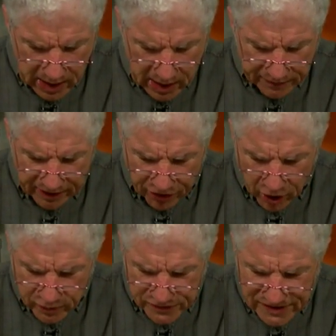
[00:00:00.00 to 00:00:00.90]
They thought
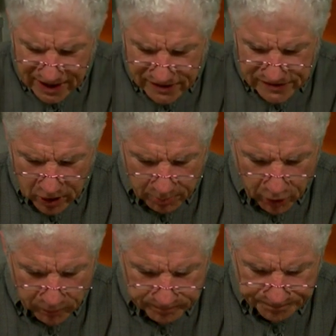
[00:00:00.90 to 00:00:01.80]
it was tennis
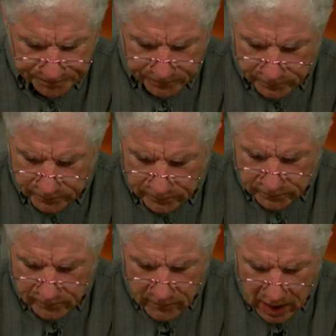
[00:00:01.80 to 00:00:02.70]
elbow.
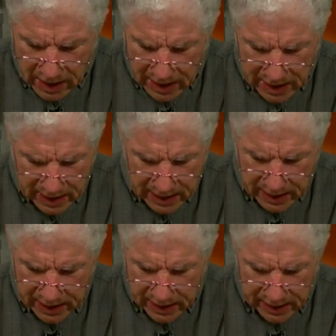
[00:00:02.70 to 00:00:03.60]

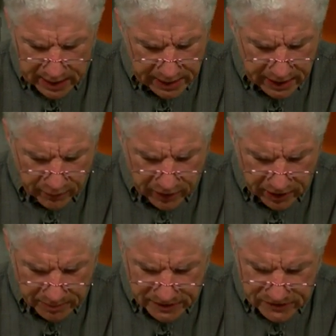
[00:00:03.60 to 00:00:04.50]
Uh, not wanting
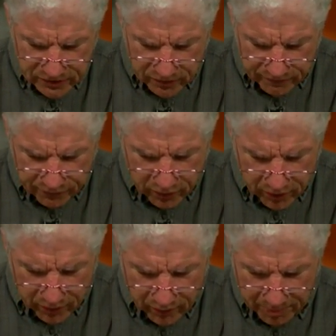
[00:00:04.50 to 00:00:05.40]
to be sued
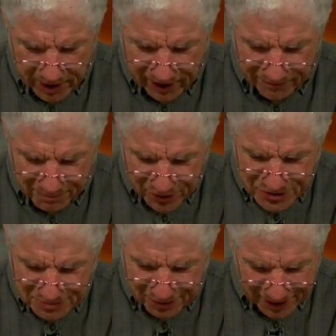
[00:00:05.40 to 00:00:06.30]
for repetitive
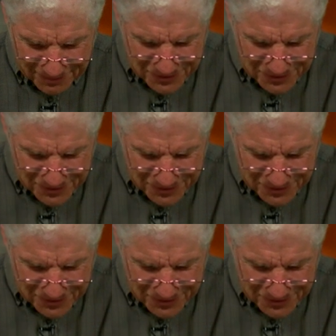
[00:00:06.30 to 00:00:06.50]
motion problems,